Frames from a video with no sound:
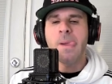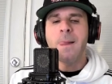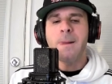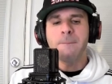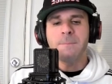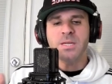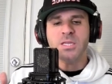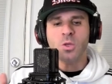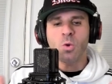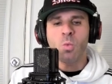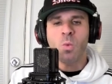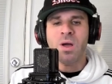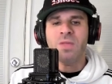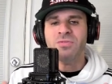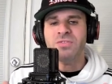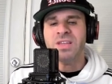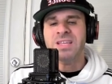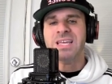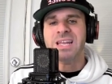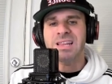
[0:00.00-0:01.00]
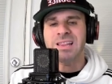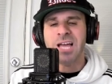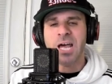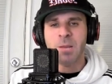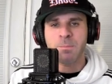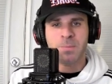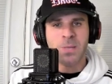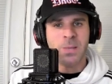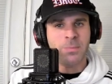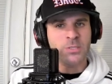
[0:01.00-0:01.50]
But the one thing that a lot of
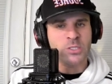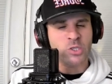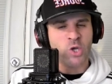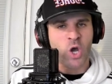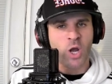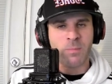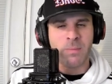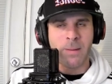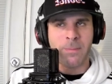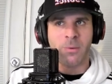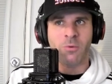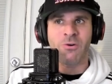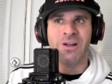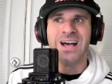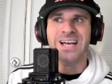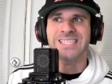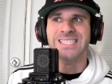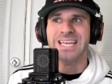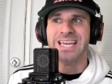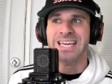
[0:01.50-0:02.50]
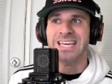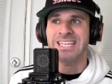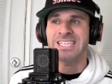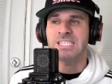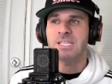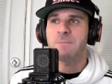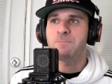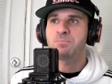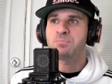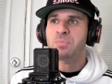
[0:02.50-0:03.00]
people talk about Peraza is
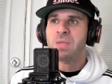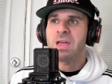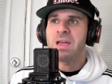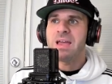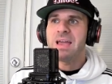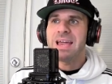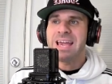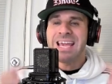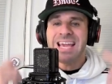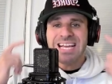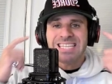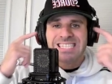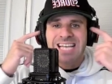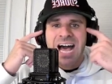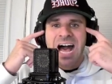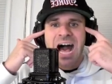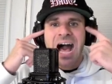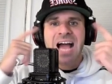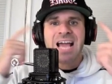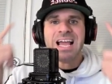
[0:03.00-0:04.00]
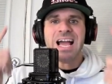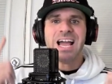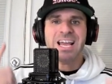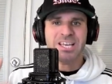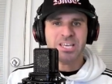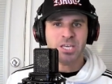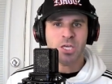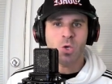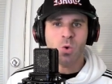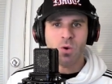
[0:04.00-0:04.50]
he has high
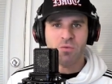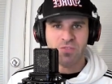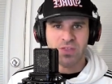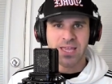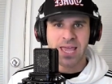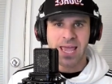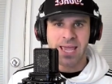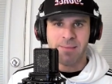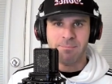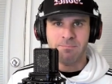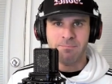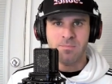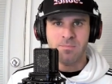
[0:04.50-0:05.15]
IQ of the game.